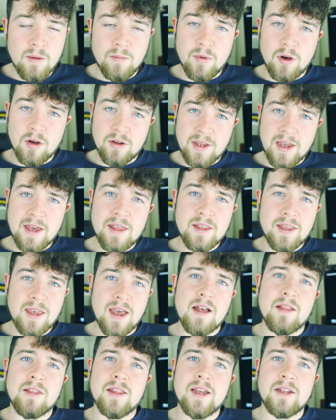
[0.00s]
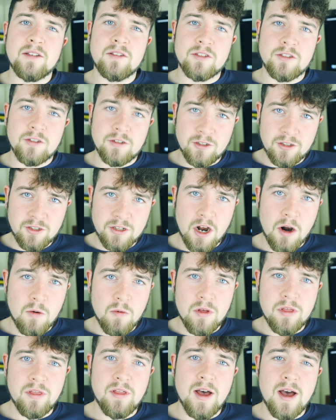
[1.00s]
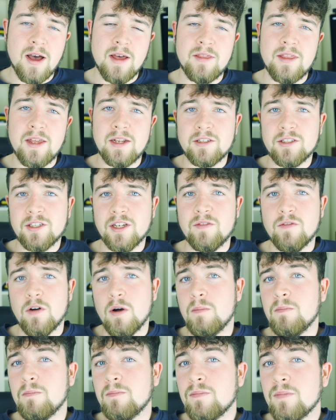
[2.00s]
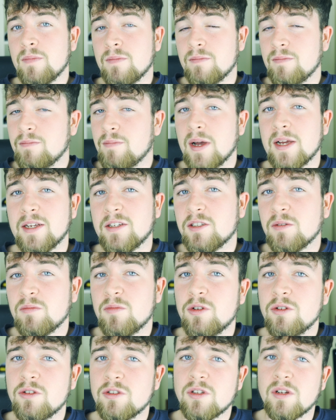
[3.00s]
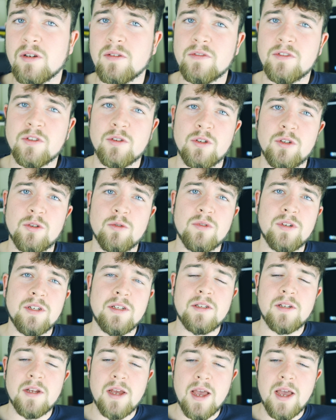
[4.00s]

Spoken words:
But get the kit lens, start with that, then save up and buy some new stuff, so you don't need